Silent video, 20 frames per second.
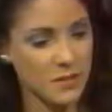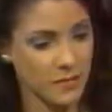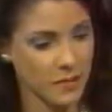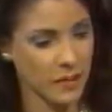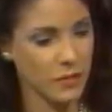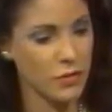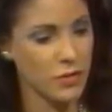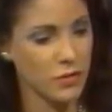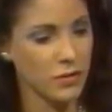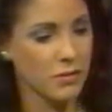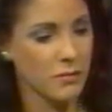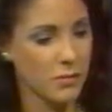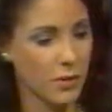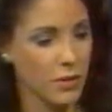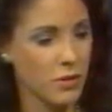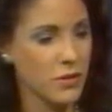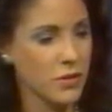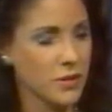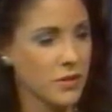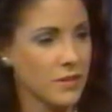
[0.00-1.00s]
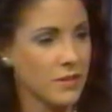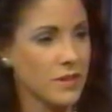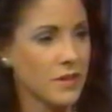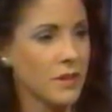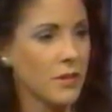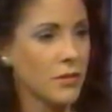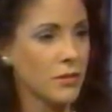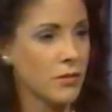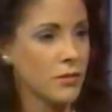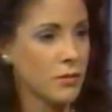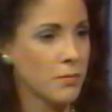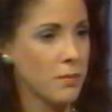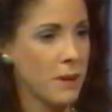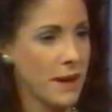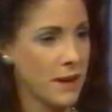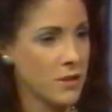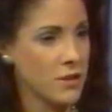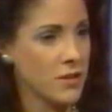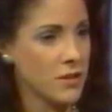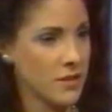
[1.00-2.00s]
dysfunctional motions that
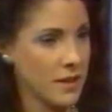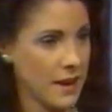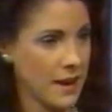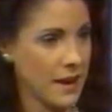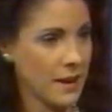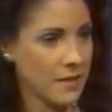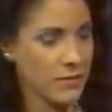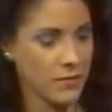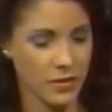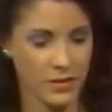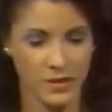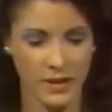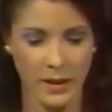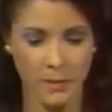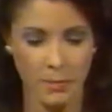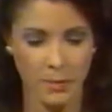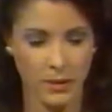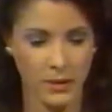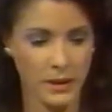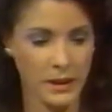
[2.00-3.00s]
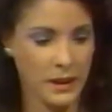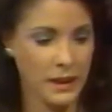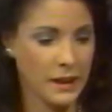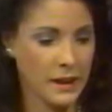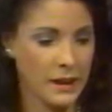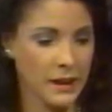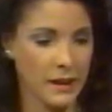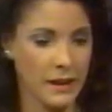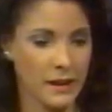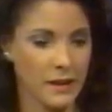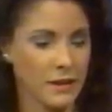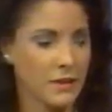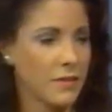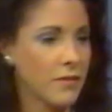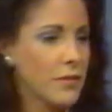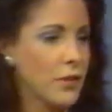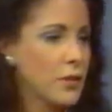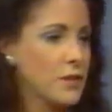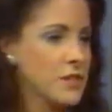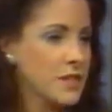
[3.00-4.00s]
older patients have. For example,
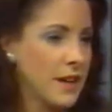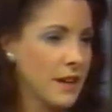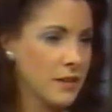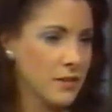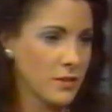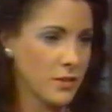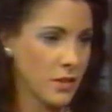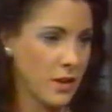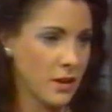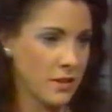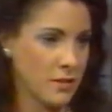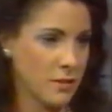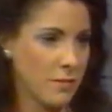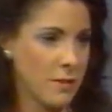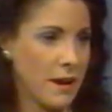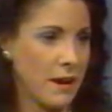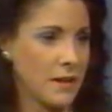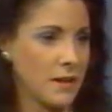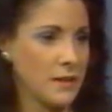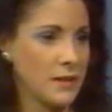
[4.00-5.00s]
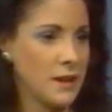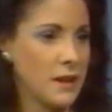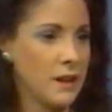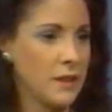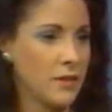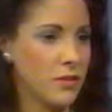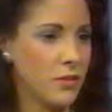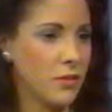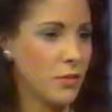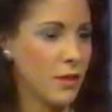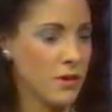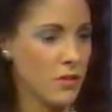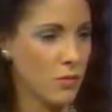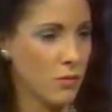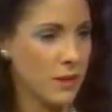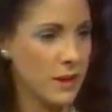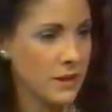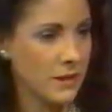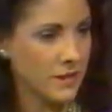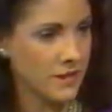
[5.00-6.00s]
Florence Kendall talks about it, the
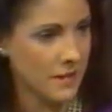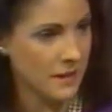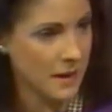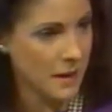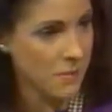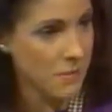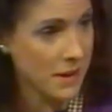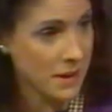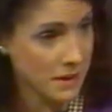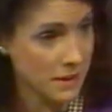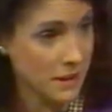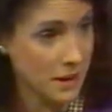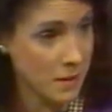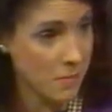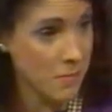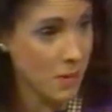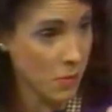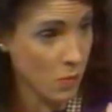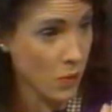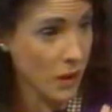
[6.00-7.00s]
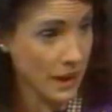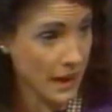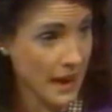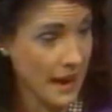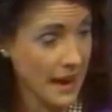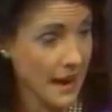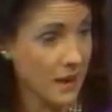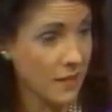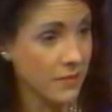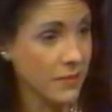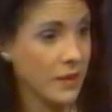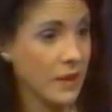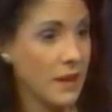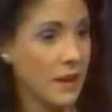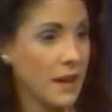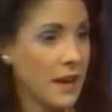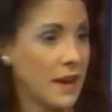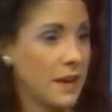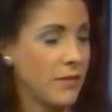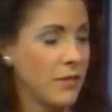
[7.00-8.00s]
stretch weakness that they may well
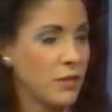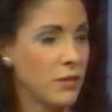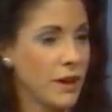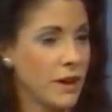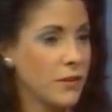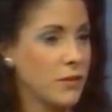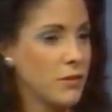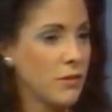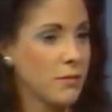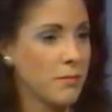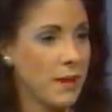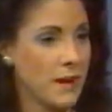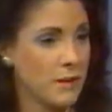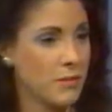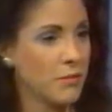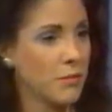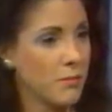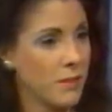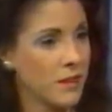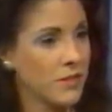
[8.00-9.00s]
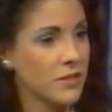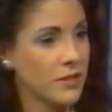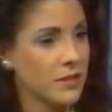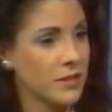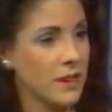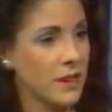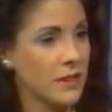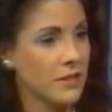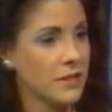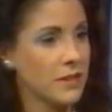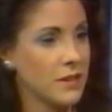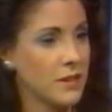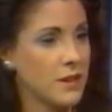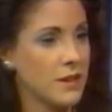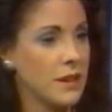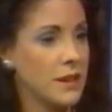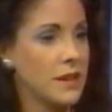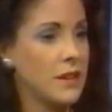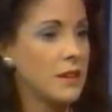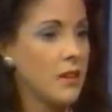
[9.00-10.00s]
have, and if you try and do a manual muscle
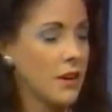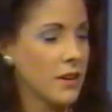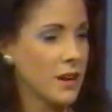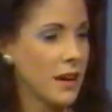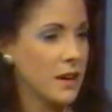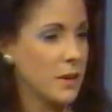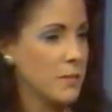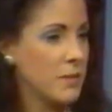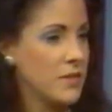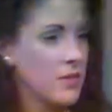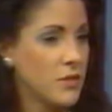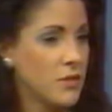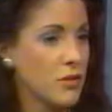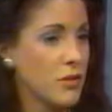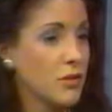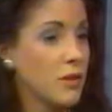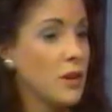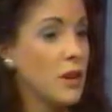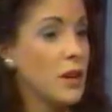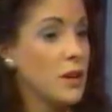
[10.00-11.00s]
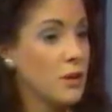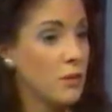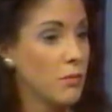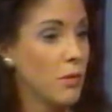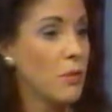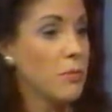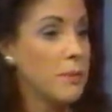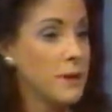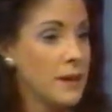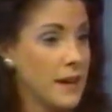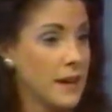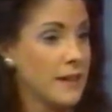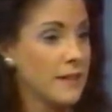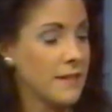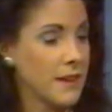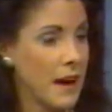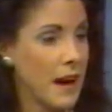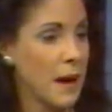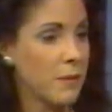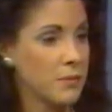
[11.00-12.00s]
test in an elongated position, you won't
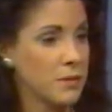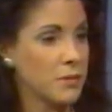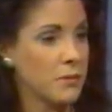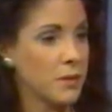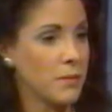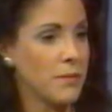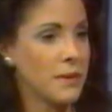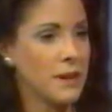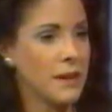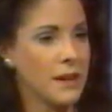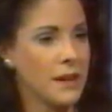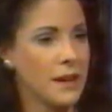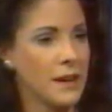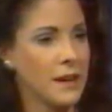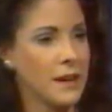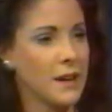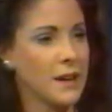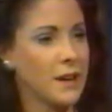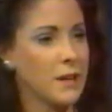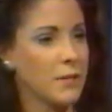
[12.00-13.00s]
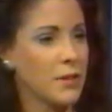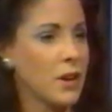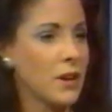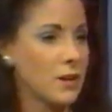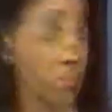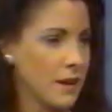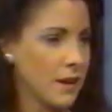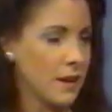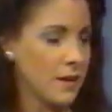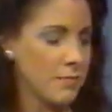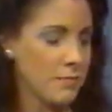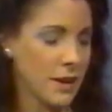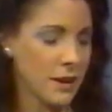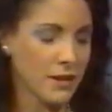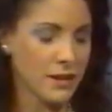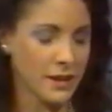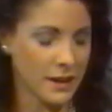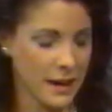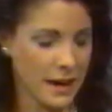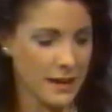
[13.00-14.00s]
be getting the optimum.
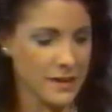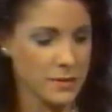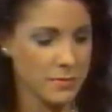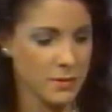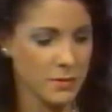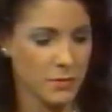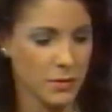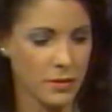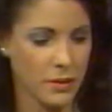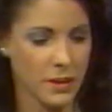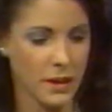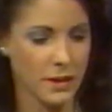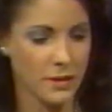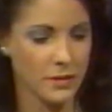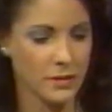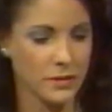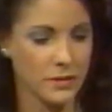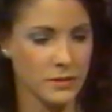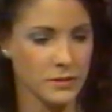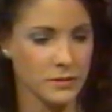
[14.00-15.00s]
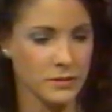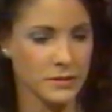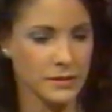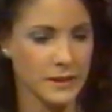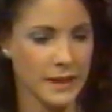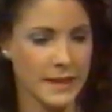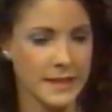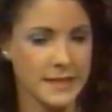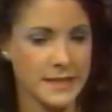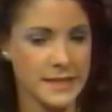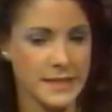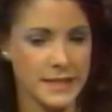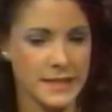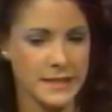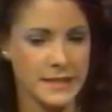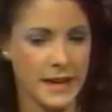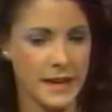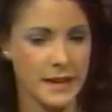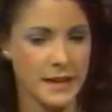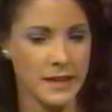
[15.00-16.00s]
Marilyn Gossman wrote an article,
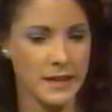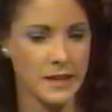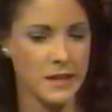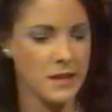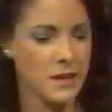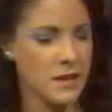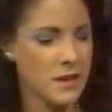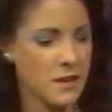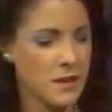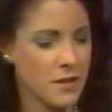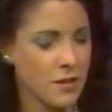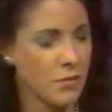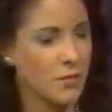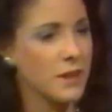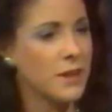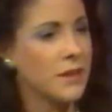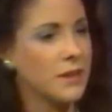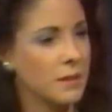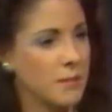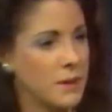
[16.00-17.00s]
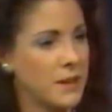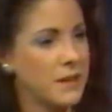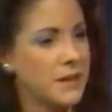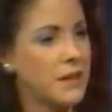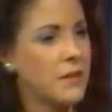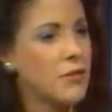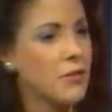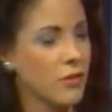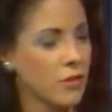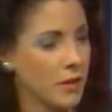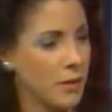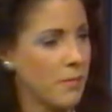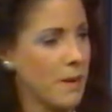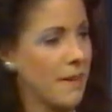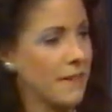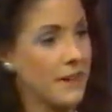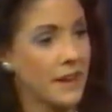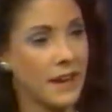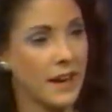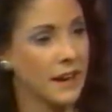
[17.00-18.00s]
1983, in the PT
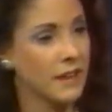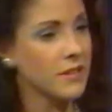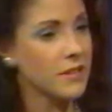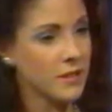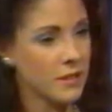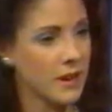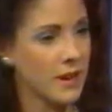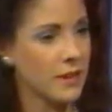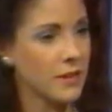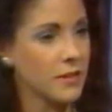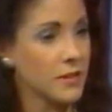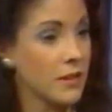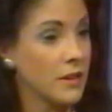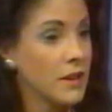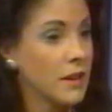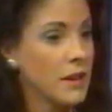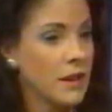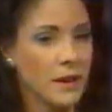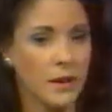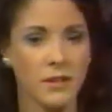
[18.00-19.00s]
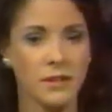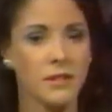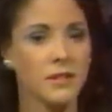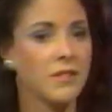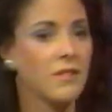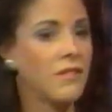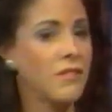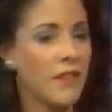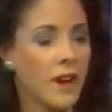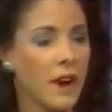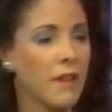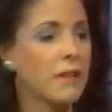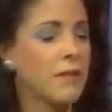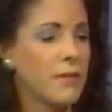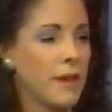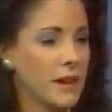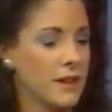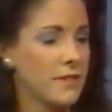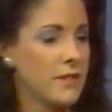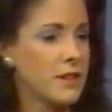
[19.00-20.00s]
Journal about that, excellent article,
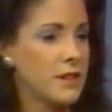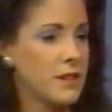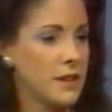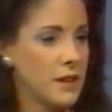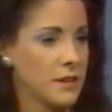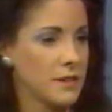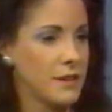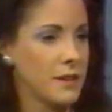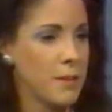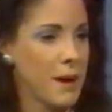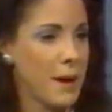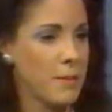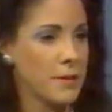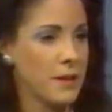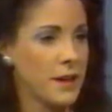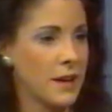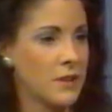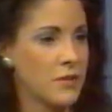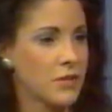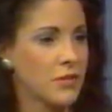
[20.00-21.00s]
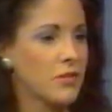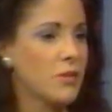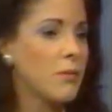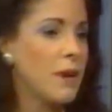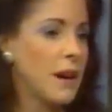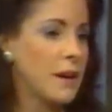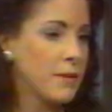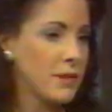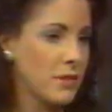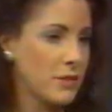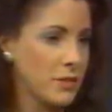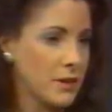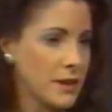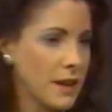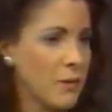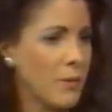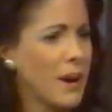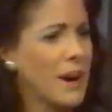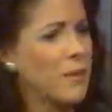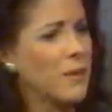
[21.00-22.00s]
very relevant to the elderly population. So why
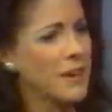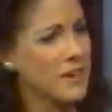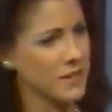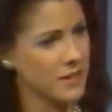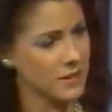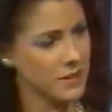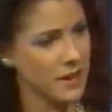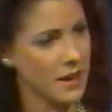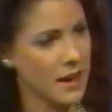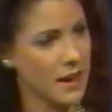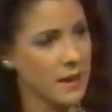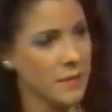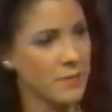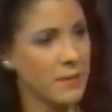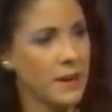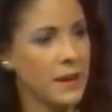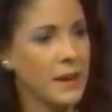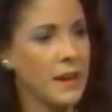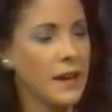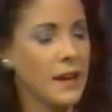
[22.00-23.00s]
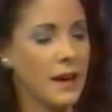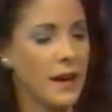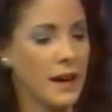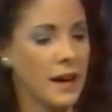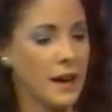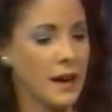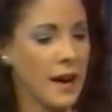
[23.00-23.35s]
are we doing that? Why waste our time?